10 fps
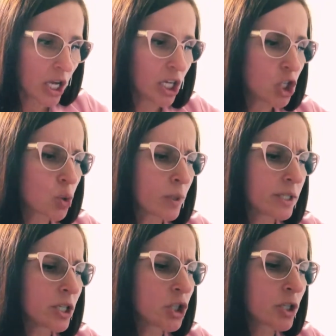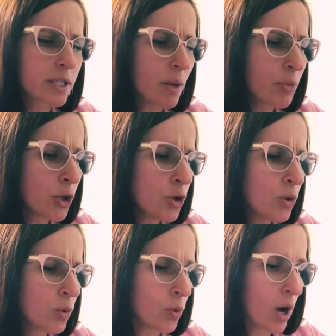Each one teaches something
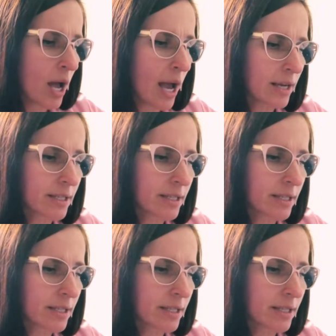new, a